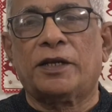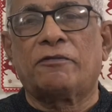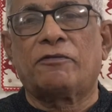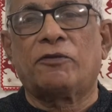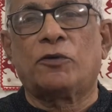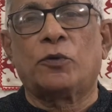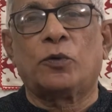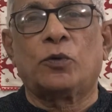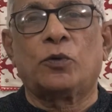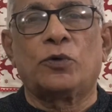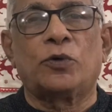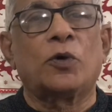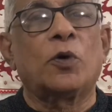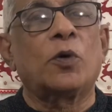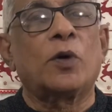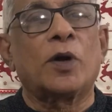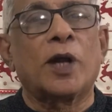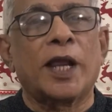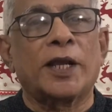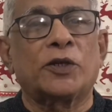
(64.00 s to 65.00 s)
if you
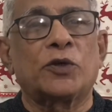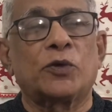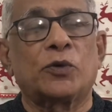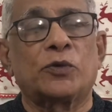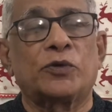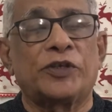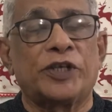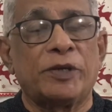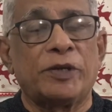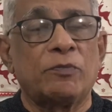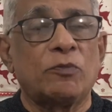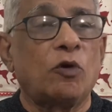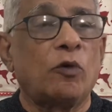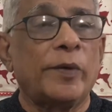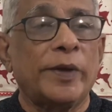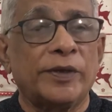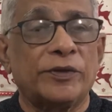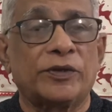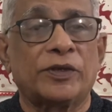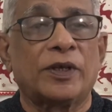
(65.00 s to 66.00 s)
don't like to see
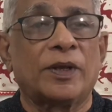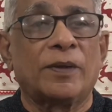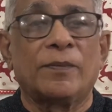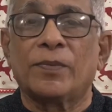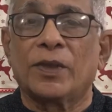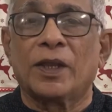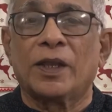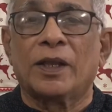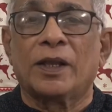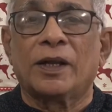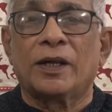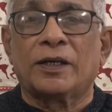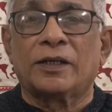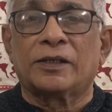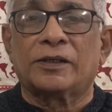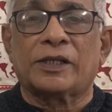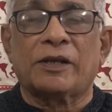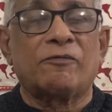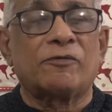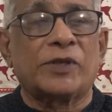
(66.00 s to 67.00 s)
movies.
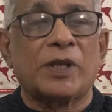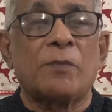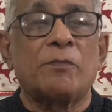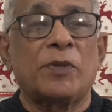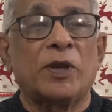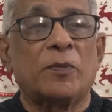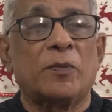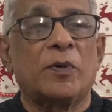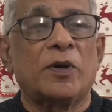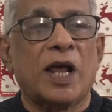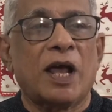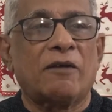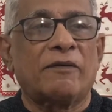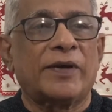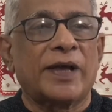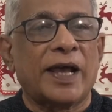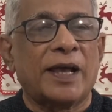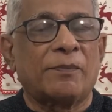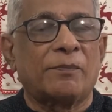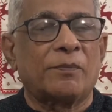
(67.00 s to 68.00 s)
Some people have
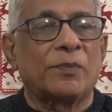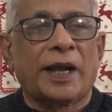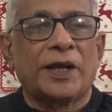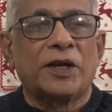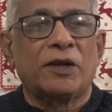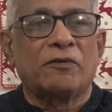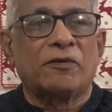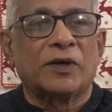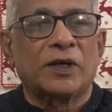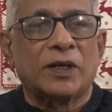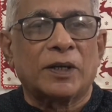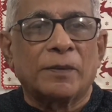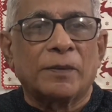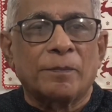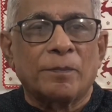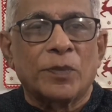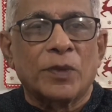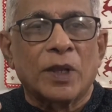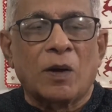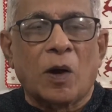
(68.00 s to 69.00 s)
a kind of a
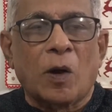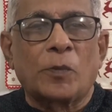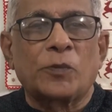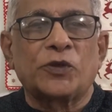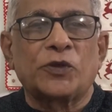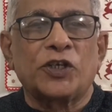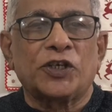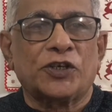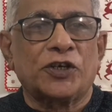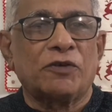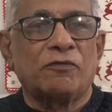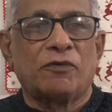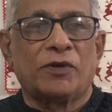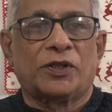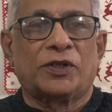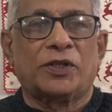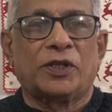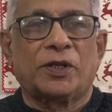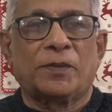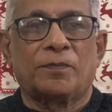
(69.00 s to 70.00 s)
obsession
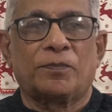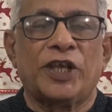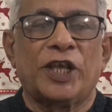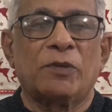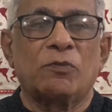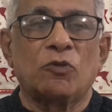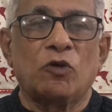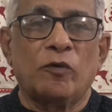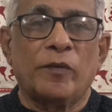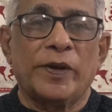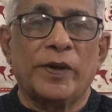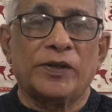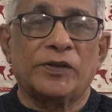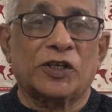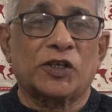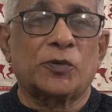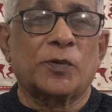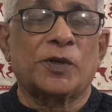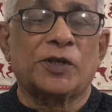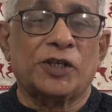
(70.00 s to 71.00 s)
with seeing movies,
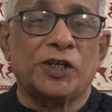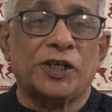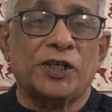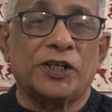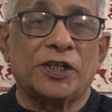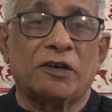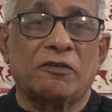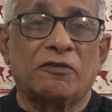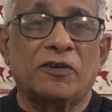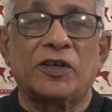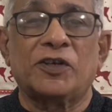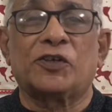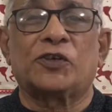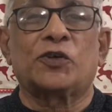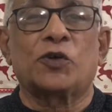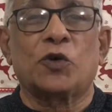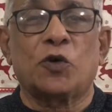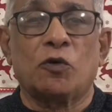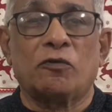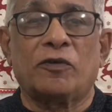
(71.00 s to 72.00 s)
especially the first
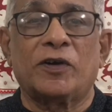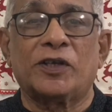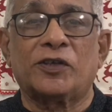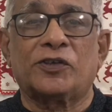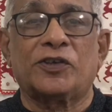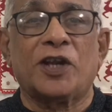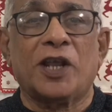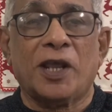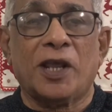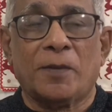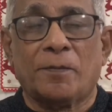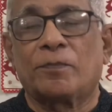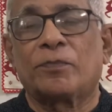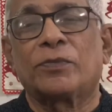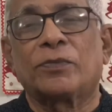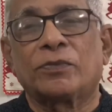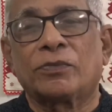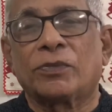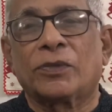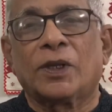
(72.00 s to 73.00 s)
show, first day.
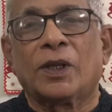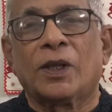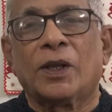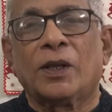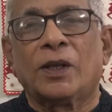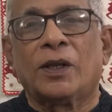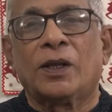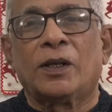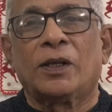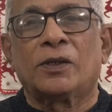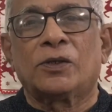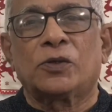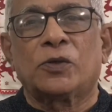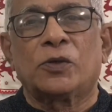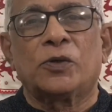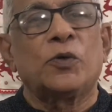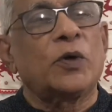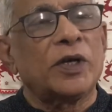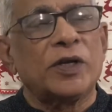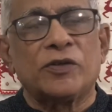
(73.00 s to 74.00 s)
So
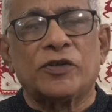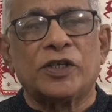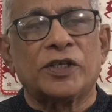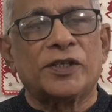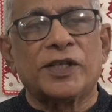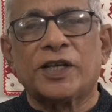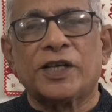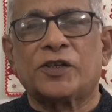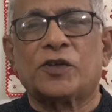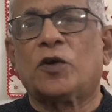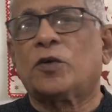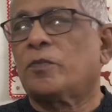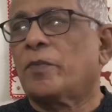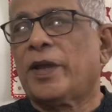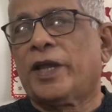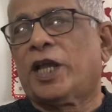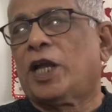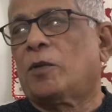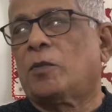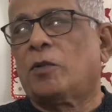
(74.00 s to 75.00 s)
you can say that's not
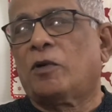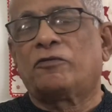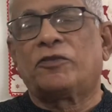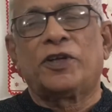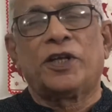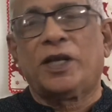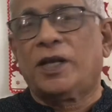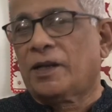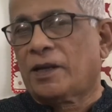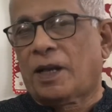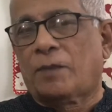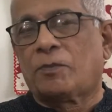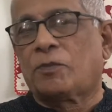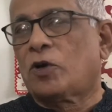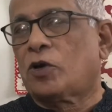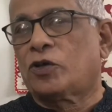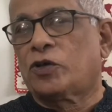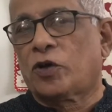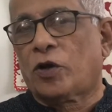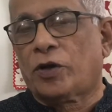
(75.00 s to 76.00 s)
my cup of tea, I'm
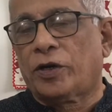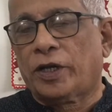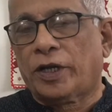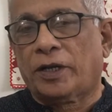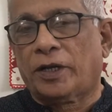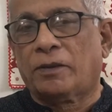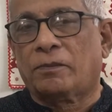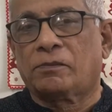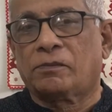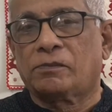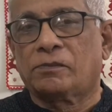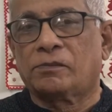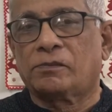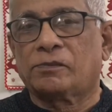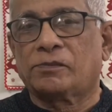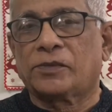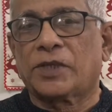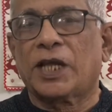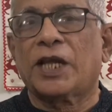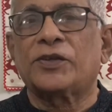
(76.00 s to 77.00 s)
not joining.
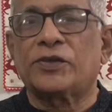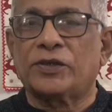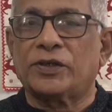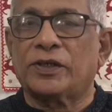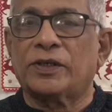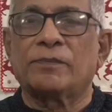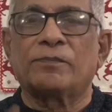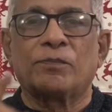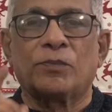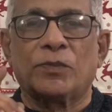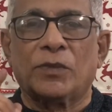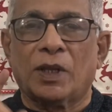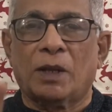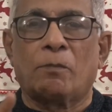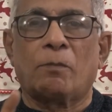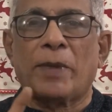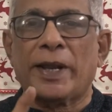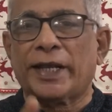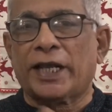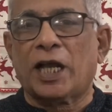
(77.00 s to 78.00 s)
That's
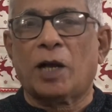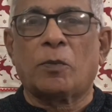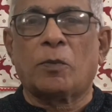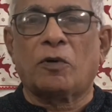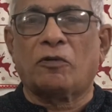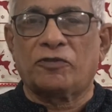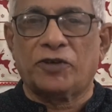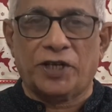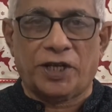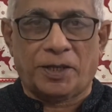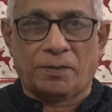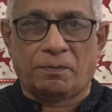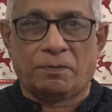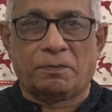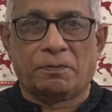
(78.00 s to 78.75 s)
my cup of tea.